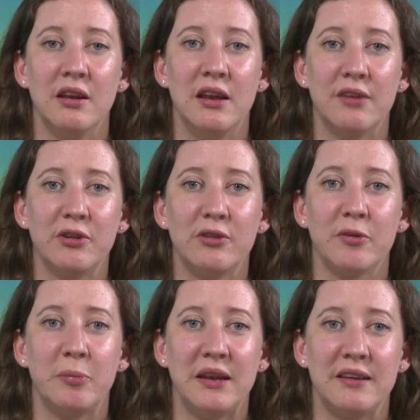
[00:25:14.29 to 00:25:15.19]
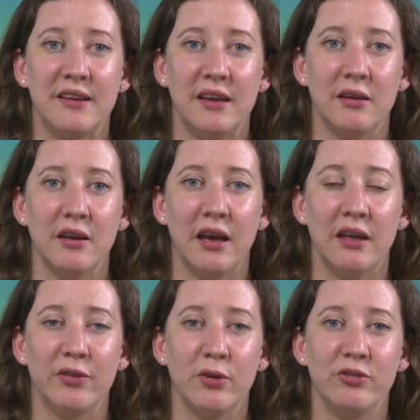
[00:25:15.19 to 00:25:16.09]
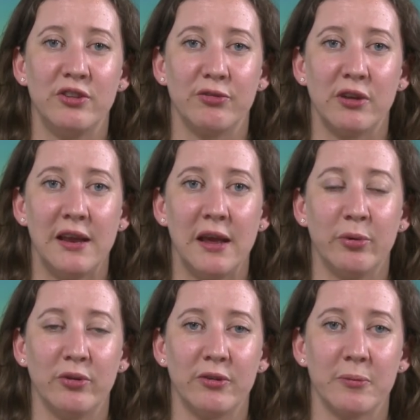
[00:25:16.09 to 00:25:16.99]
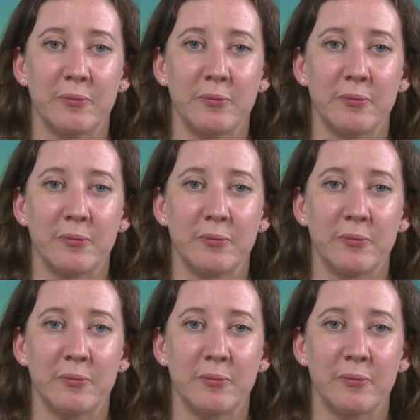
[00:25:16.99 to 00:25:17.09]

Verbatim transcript: level of ability, and those differently abled.